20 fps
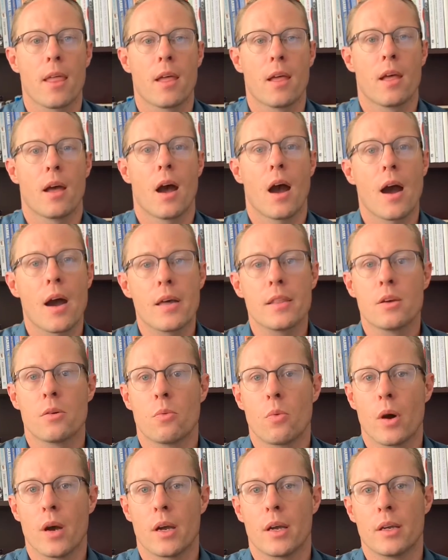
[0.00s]
Either
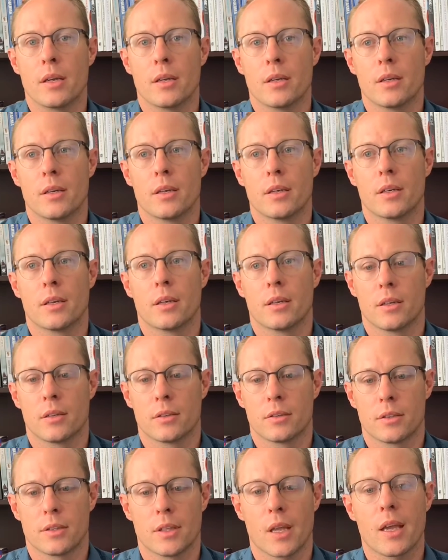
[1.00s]
way,
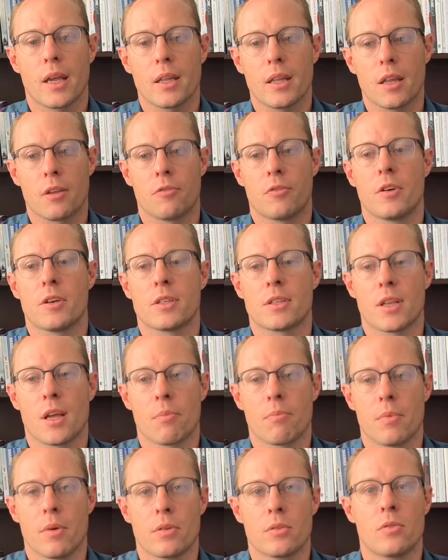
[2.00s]
taking that first step
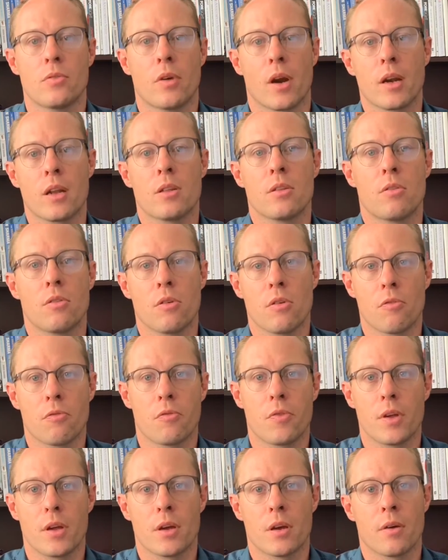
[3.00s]
to run into your
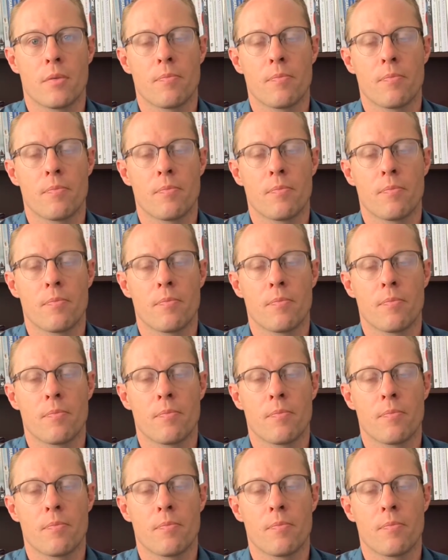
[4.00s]
fear,